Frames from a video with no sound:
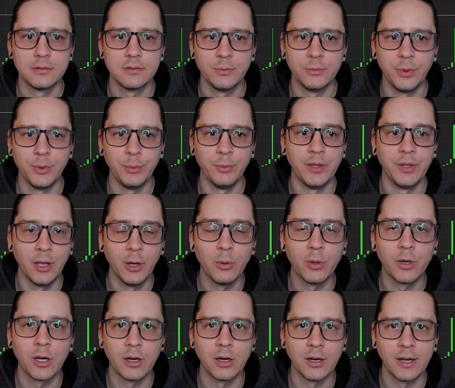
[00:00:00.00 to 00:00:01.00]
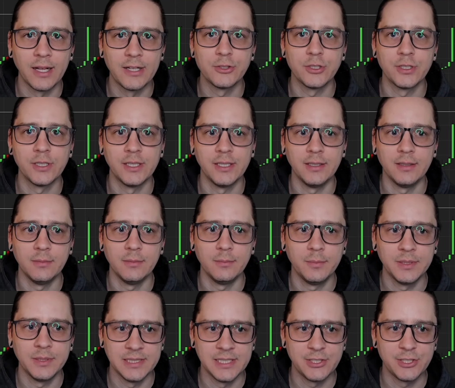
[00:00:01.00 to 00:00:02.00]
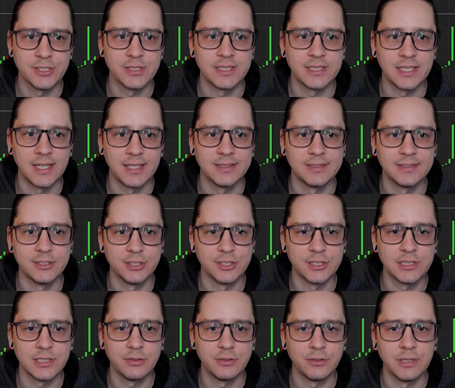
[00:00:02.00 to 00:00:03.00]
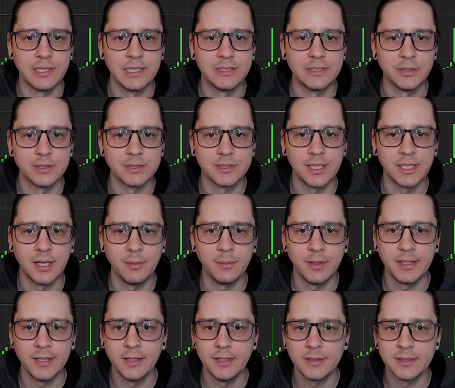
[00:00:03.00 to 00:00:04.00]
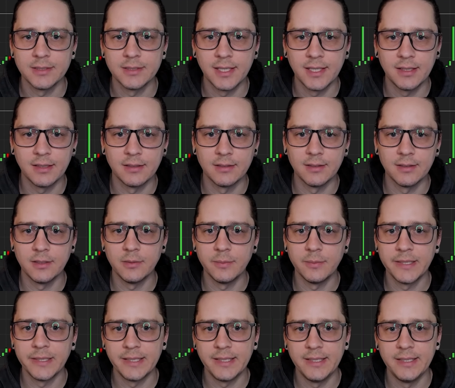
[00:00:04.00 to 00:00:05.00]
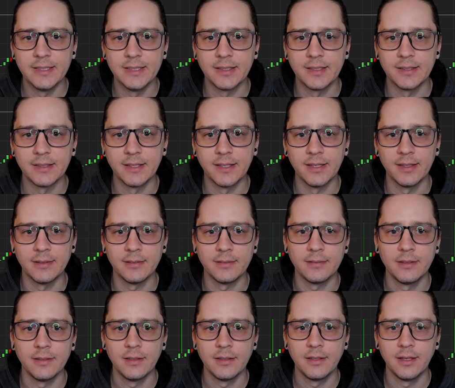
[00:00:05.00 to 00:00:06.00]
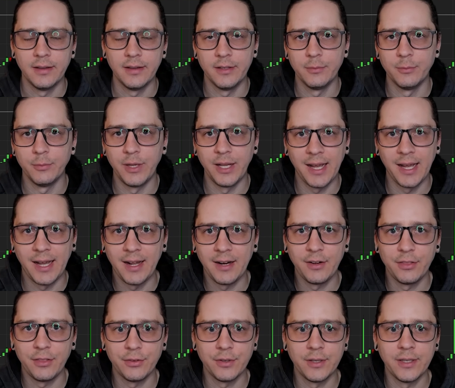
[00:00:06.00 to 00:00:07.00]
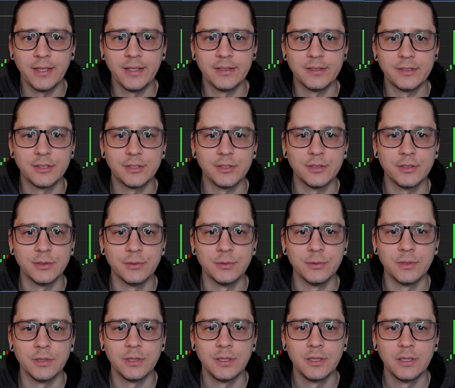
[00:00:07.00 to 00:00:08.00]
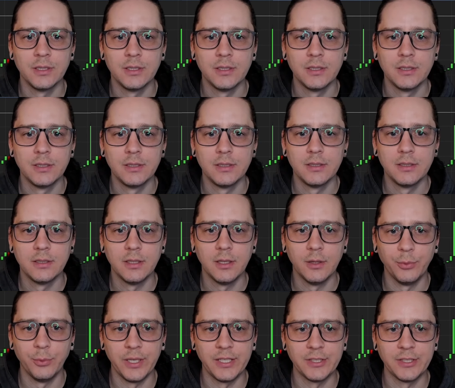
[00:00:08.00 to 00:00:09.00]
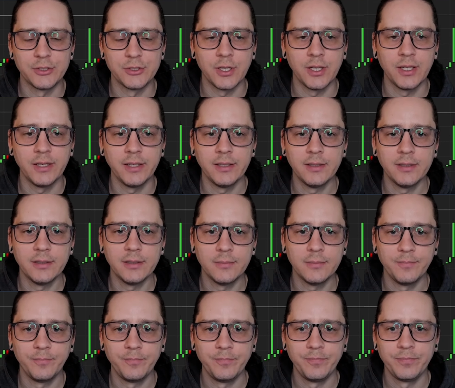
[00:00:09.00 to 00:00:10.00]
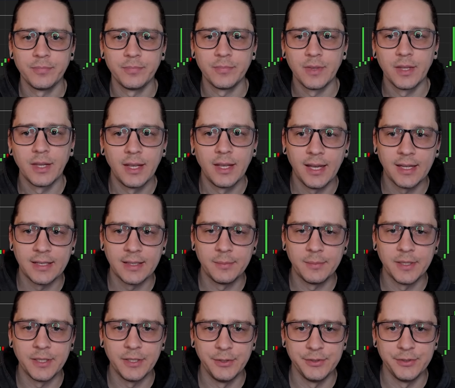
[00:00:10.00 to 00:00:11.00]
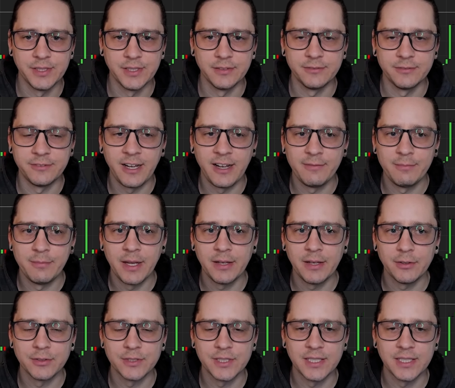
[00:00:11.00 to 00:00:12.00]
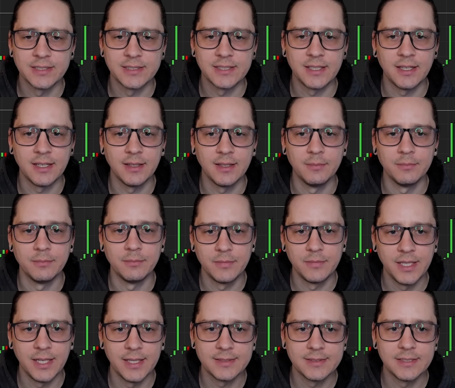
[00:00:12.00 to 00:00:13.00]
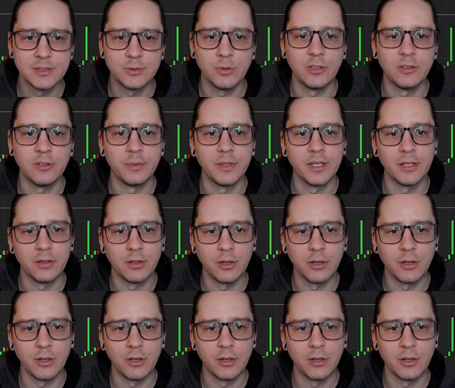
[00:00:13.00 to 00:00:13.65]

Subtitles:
we lowered our entry position size to just 3, so it's not a big deal to take a little bit of heat on that, and then we add 3 to a winning trade, Had I been using 5 micros at a time, yes, this would have been a